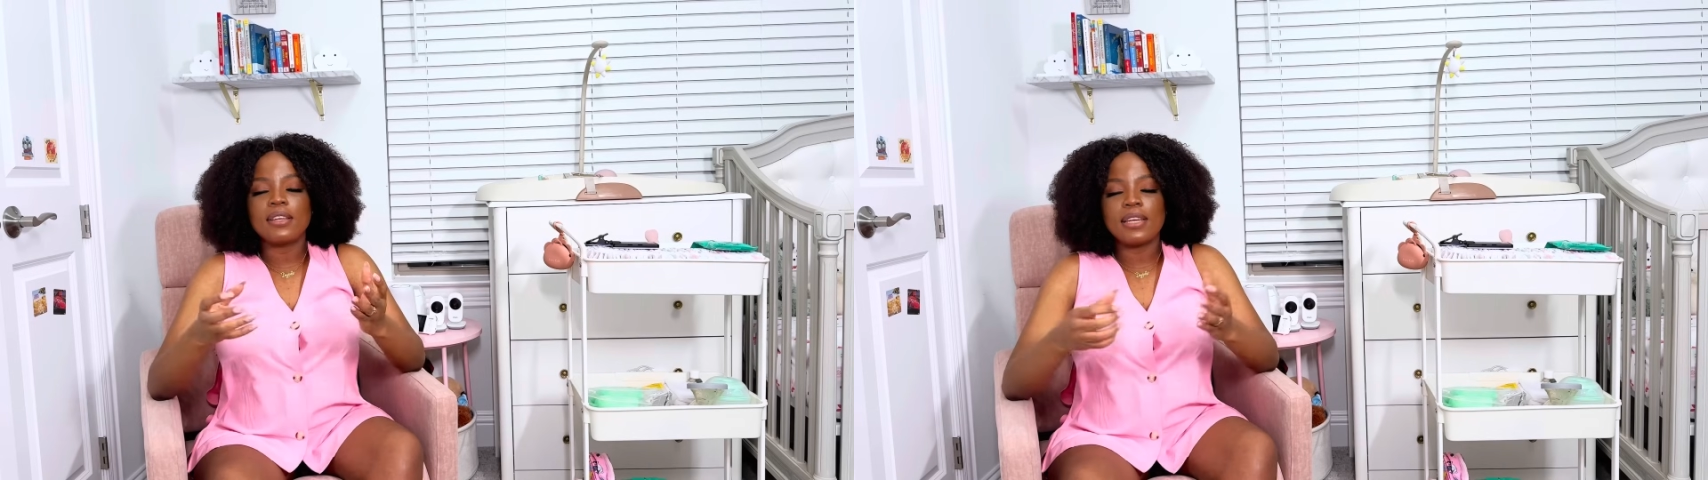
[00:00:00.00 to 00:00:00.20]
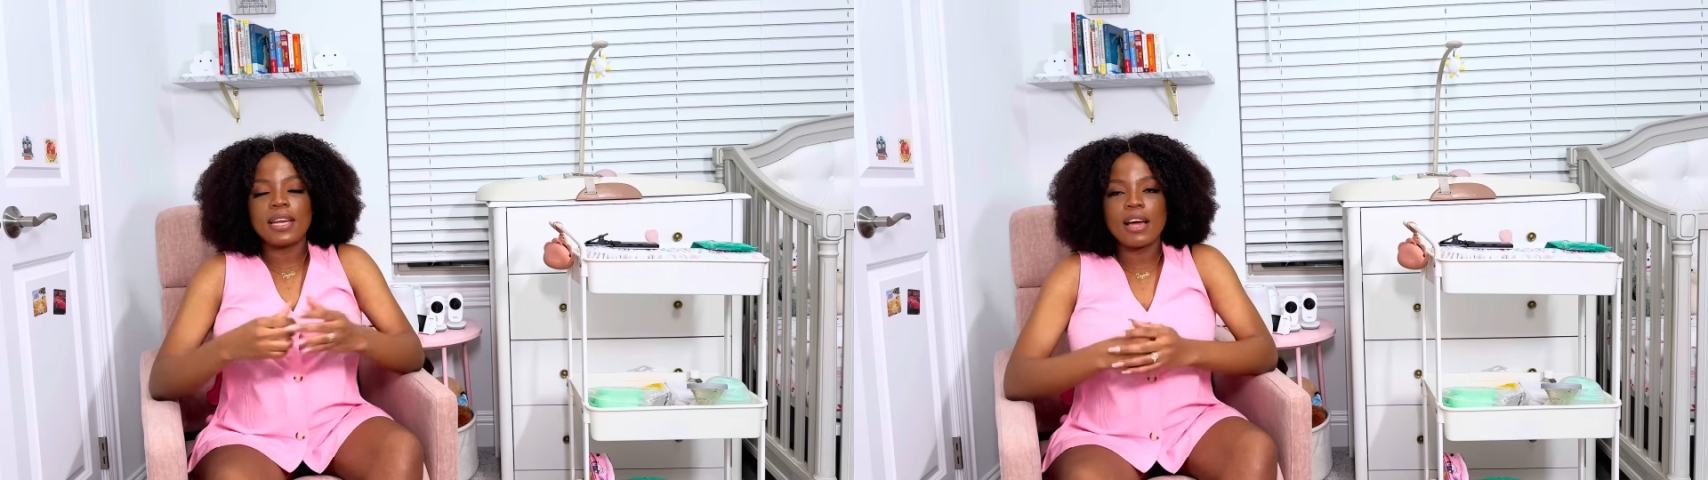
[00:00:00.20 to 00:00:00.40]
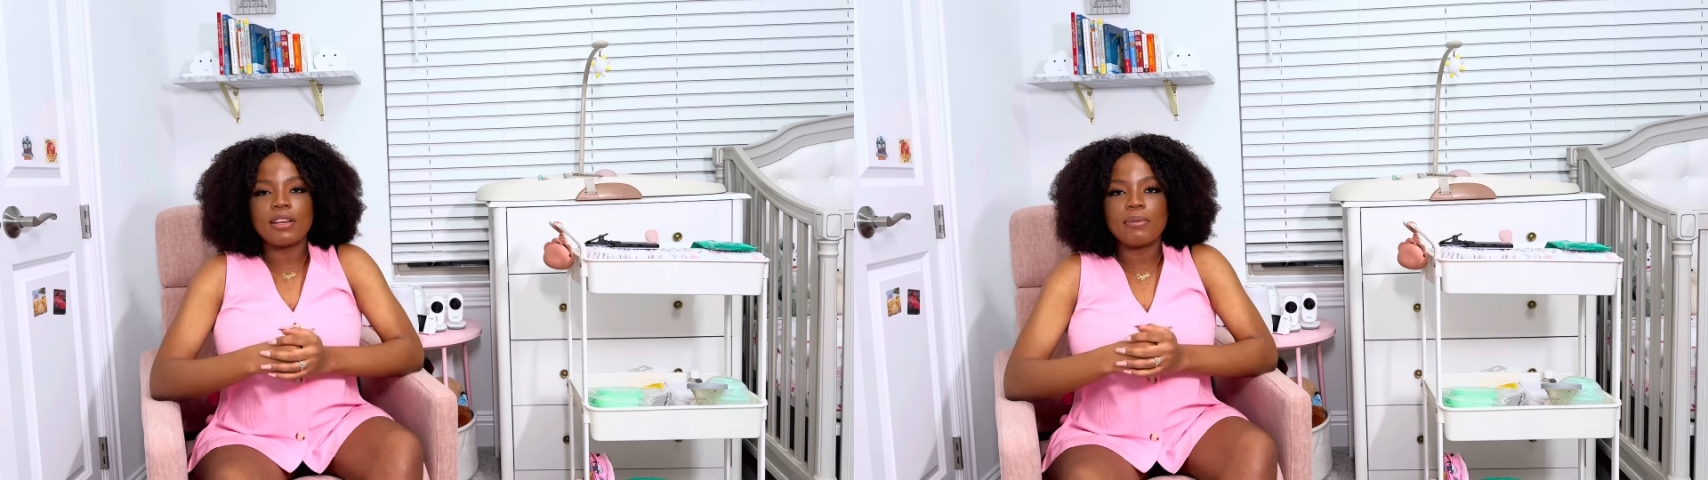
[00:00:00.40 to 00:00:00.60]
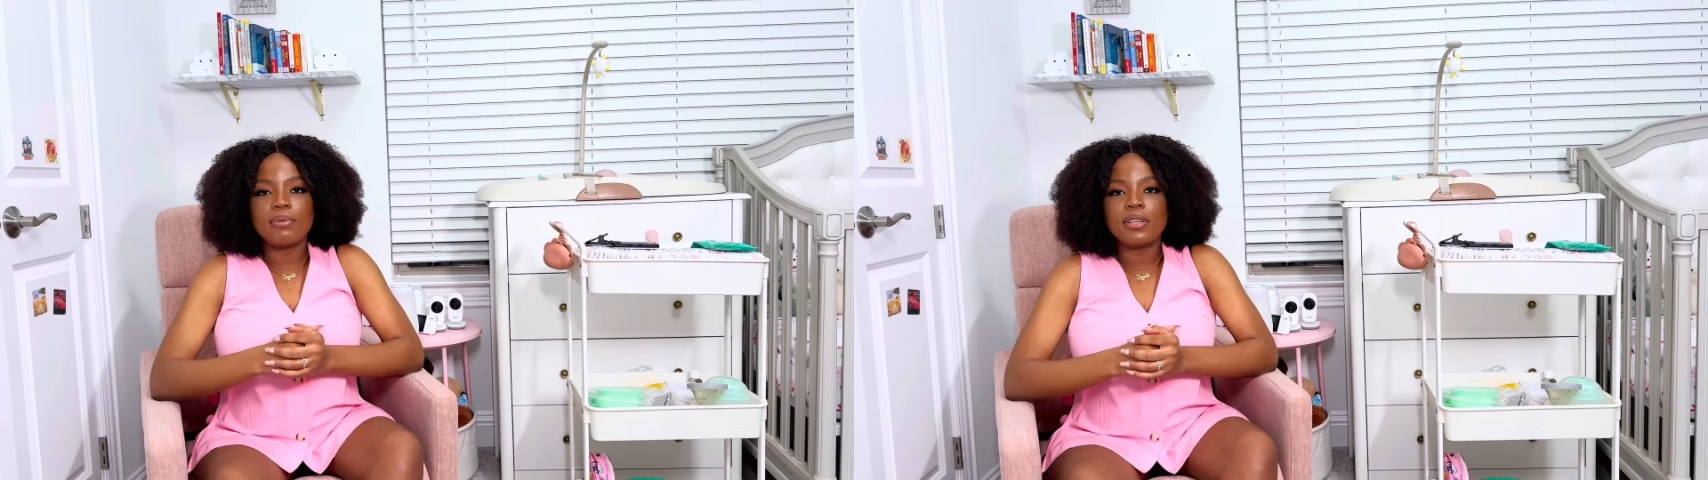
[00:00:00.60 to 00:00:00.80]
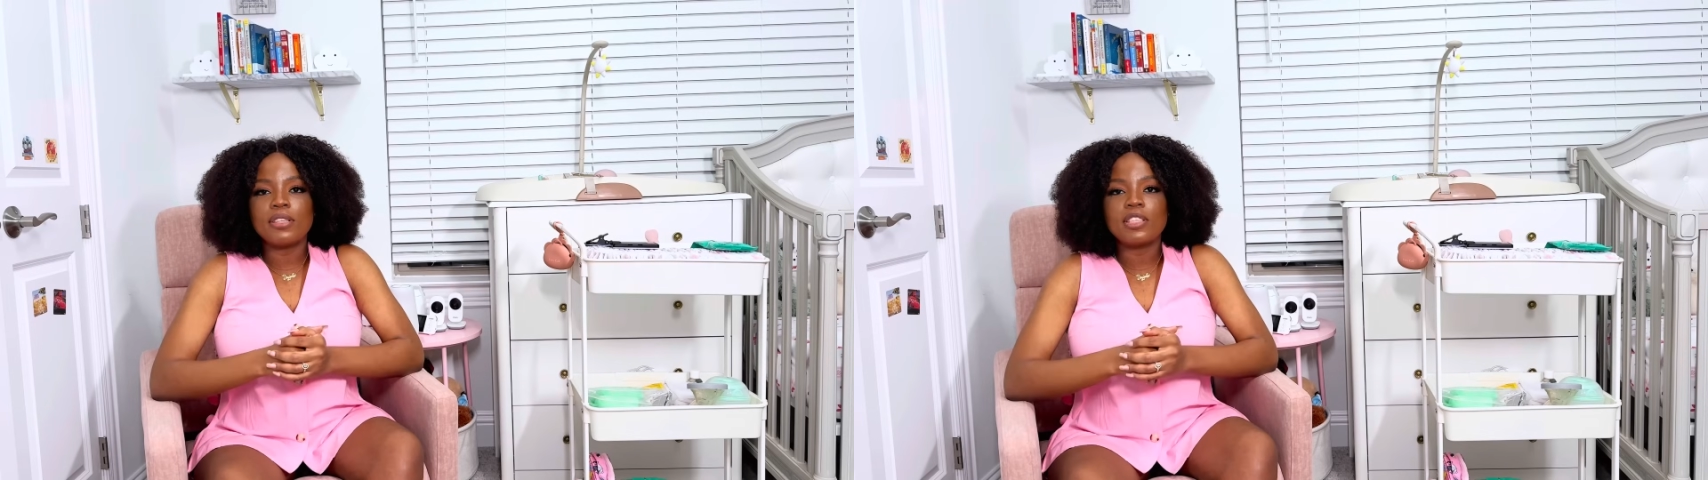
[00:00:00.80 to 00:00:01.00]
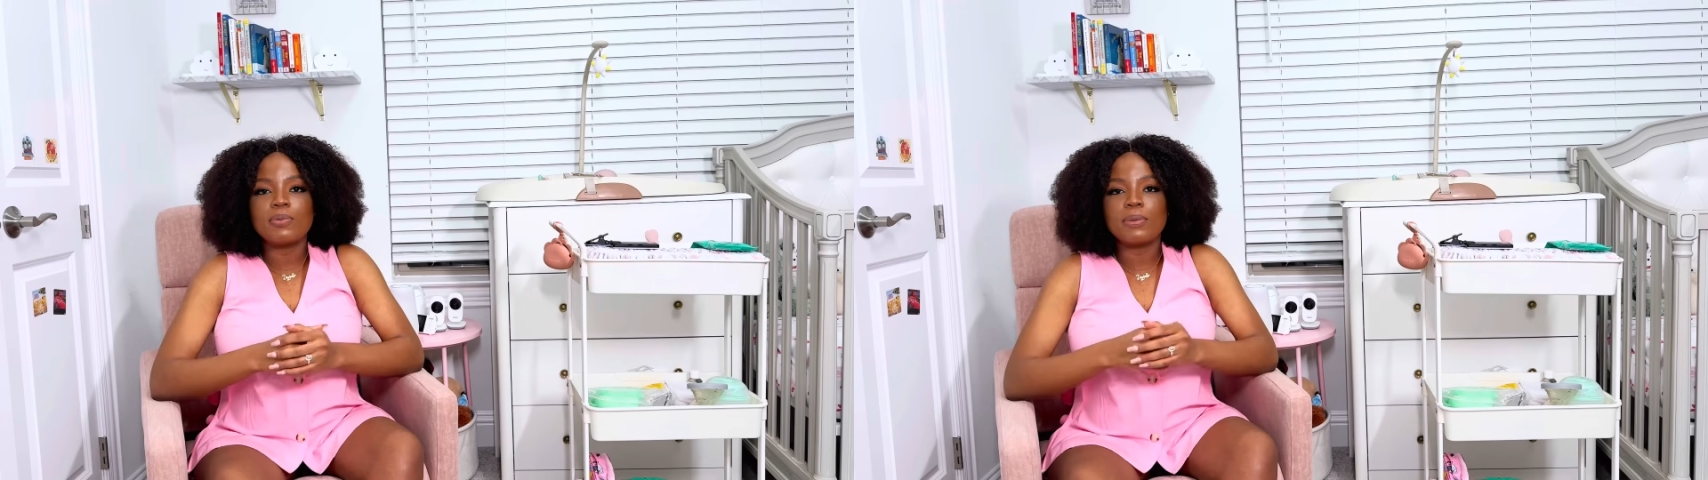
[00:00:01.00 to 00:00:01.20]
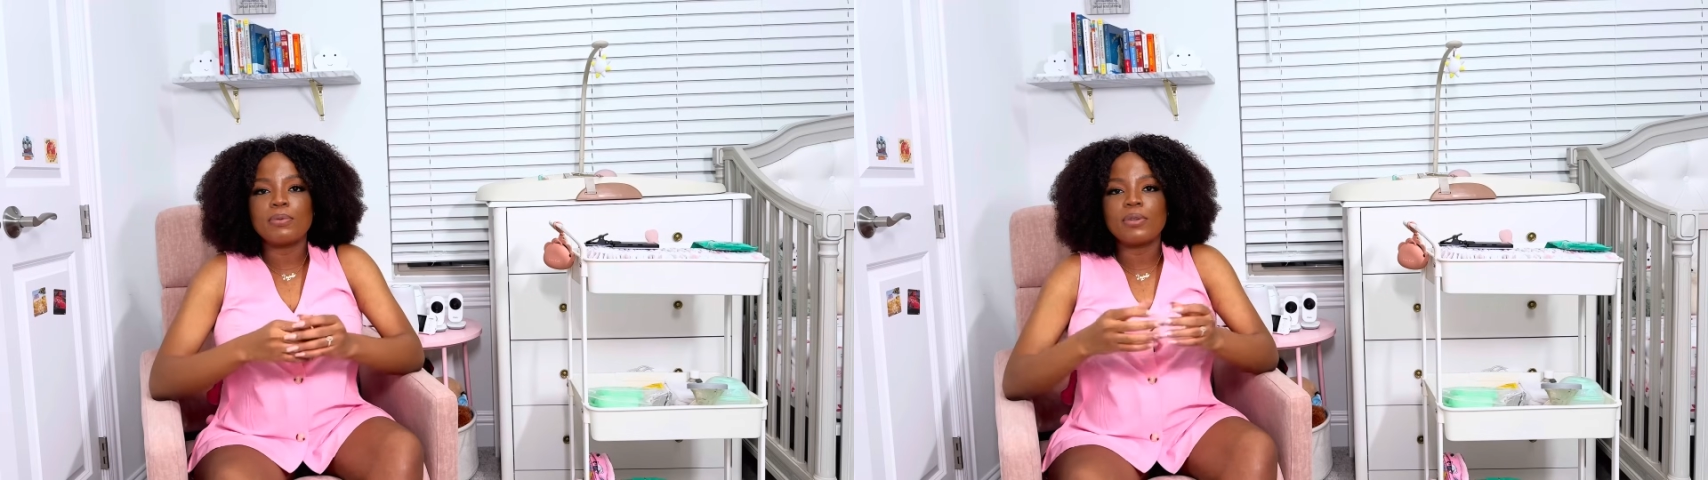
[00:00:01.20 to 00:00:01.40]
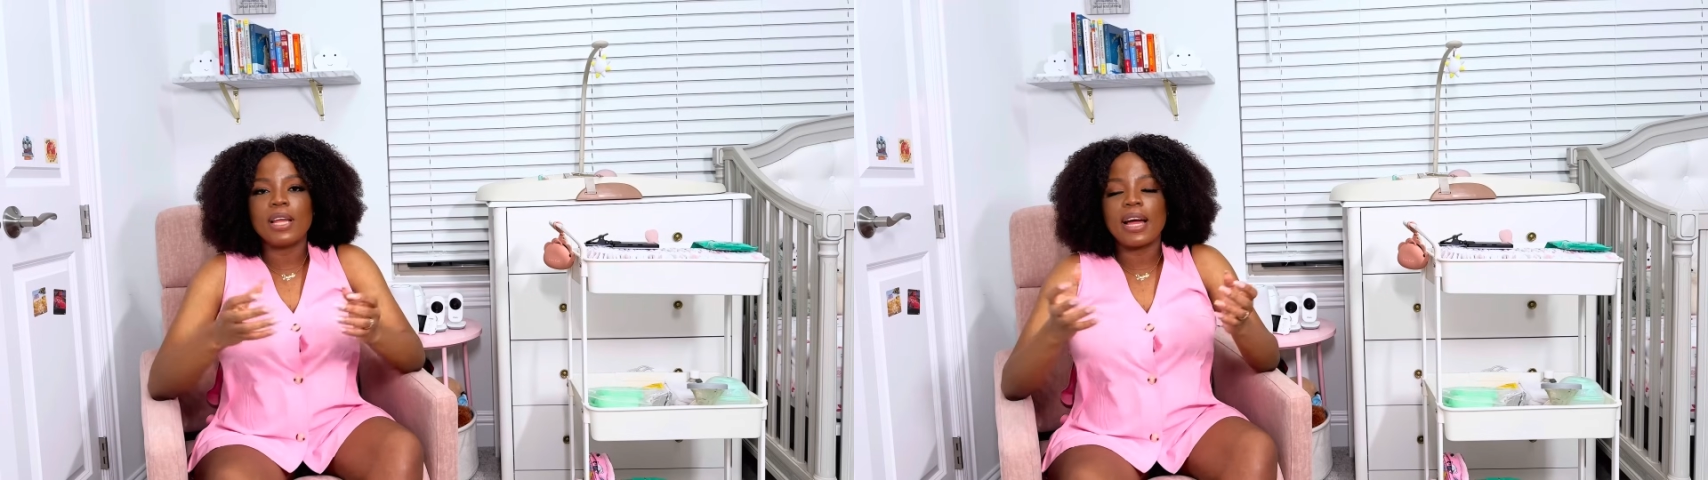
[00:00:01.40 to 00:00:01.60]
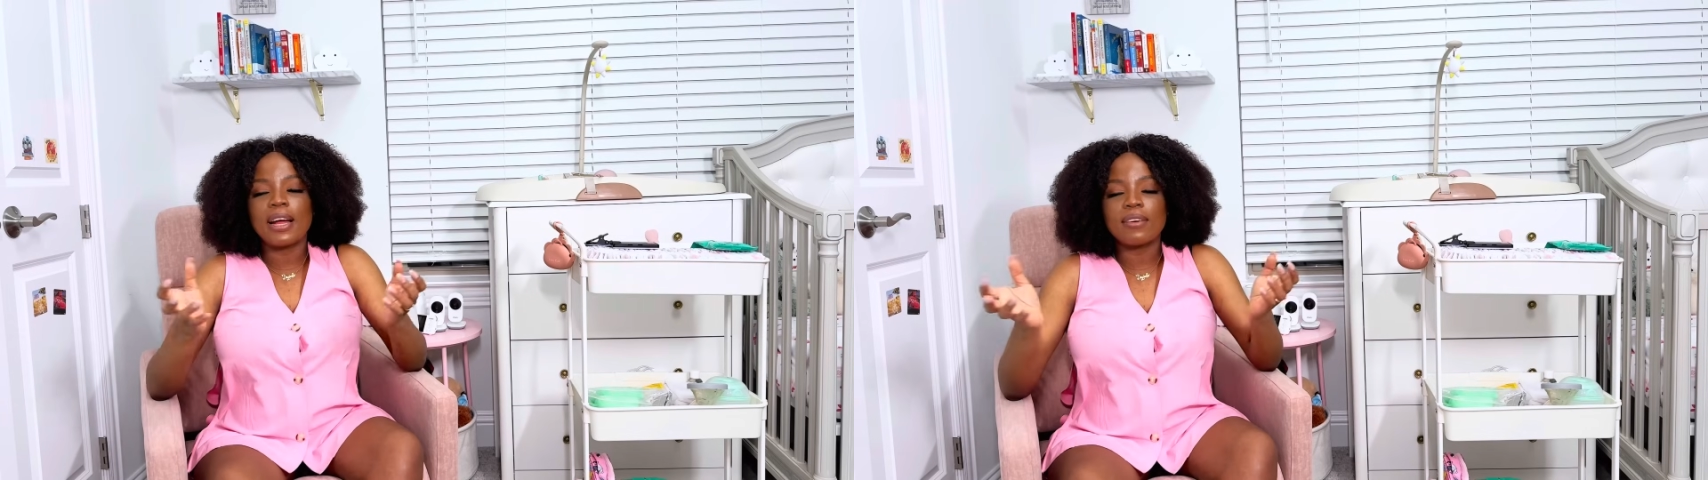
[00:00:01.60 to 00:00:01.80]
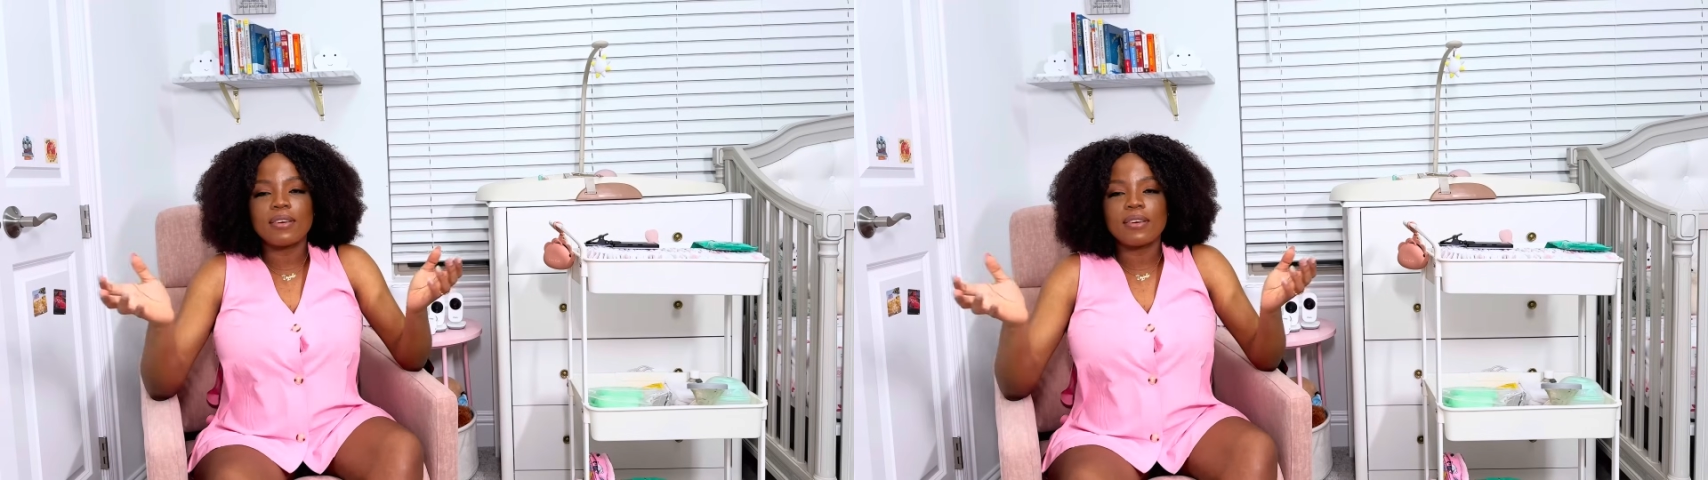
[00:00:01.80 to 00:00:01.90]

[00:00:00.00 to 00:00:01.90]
now they brought these people that